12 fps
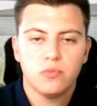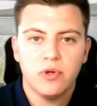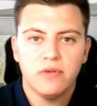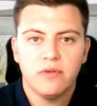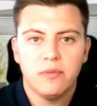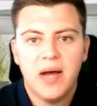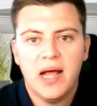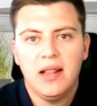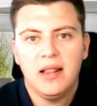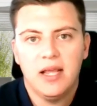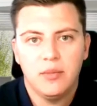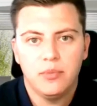with a
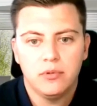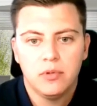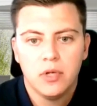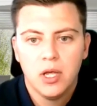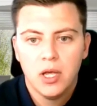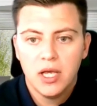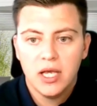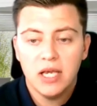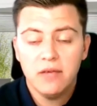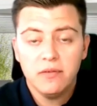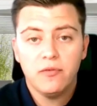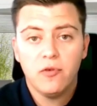PAL label.
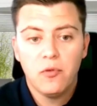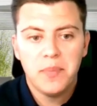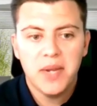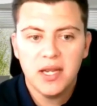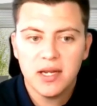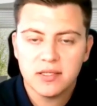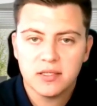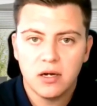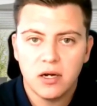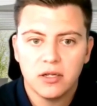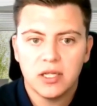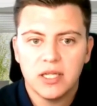Even though peanuts
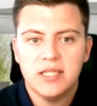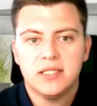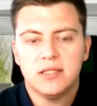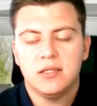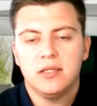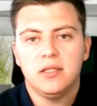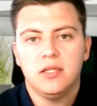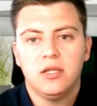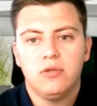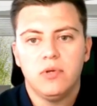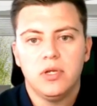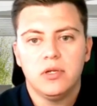aren't listed in the
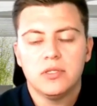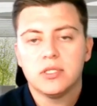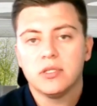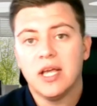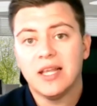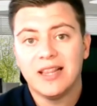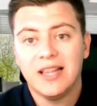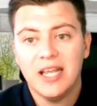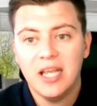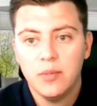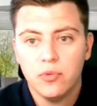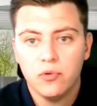ingredients, that
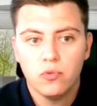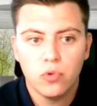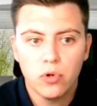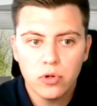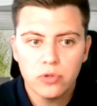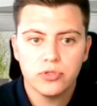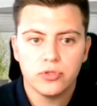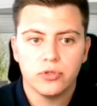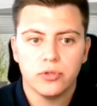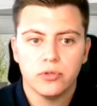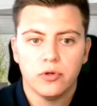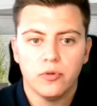label warns
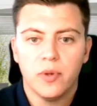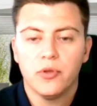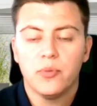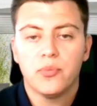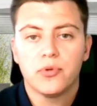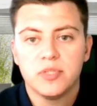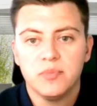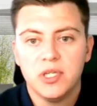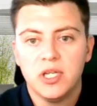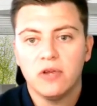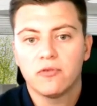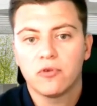you about the
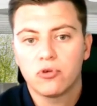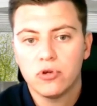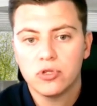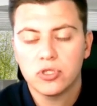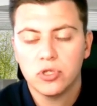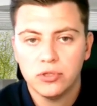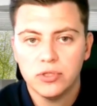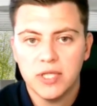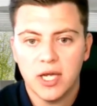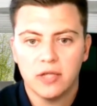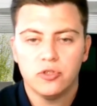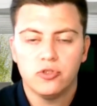possibility of cross
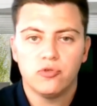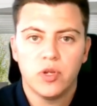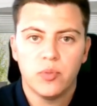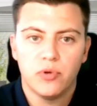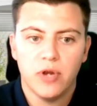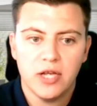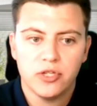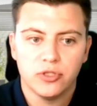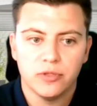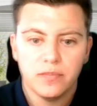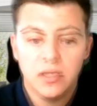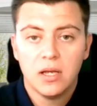contact during
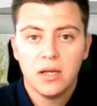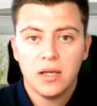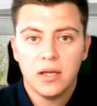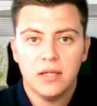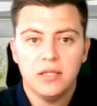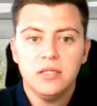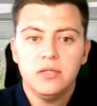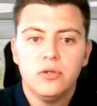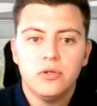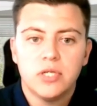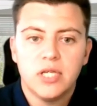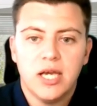production. And in
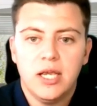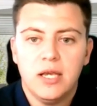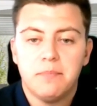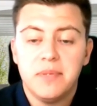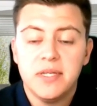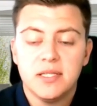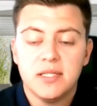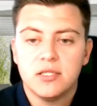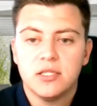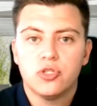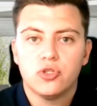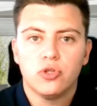the UK,
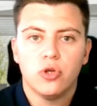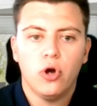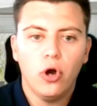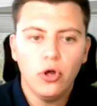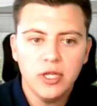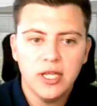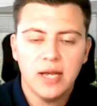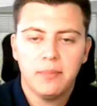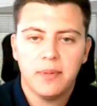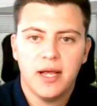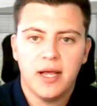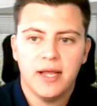businesses should only
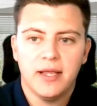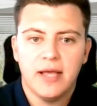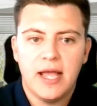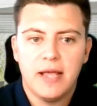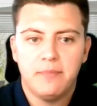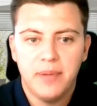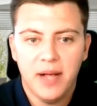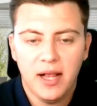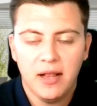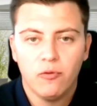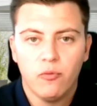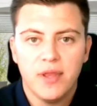apply a
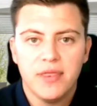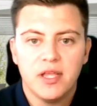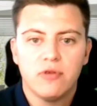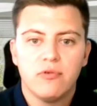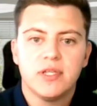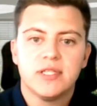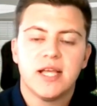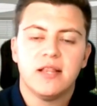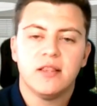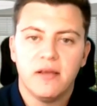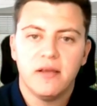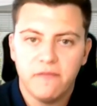PAL when there is
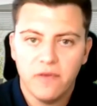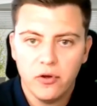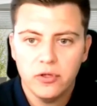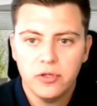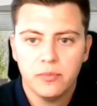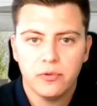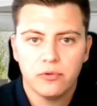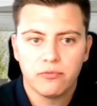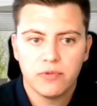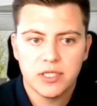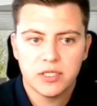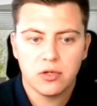an avoidable
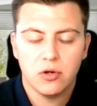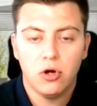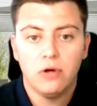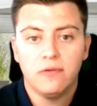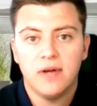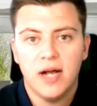risk of